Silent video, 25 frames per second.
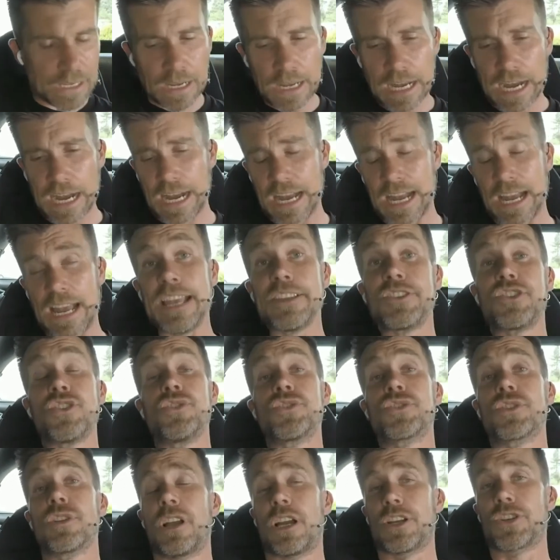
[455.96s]
Uh, as
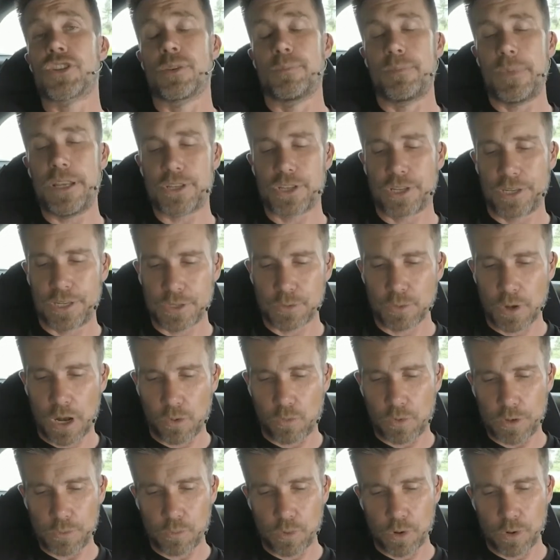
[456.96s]
usual, I should mention as
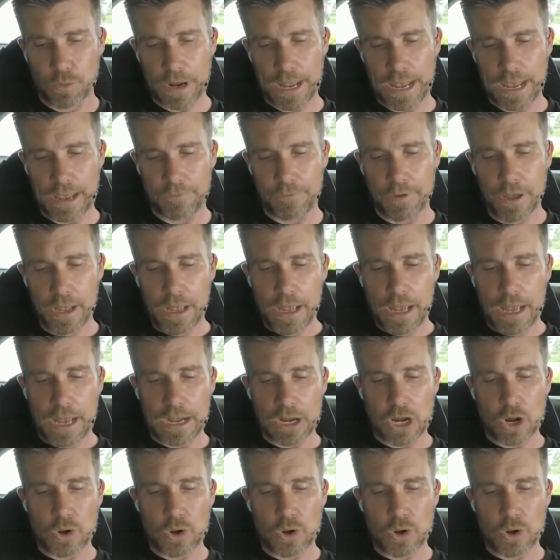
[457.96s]
well, we will have uh,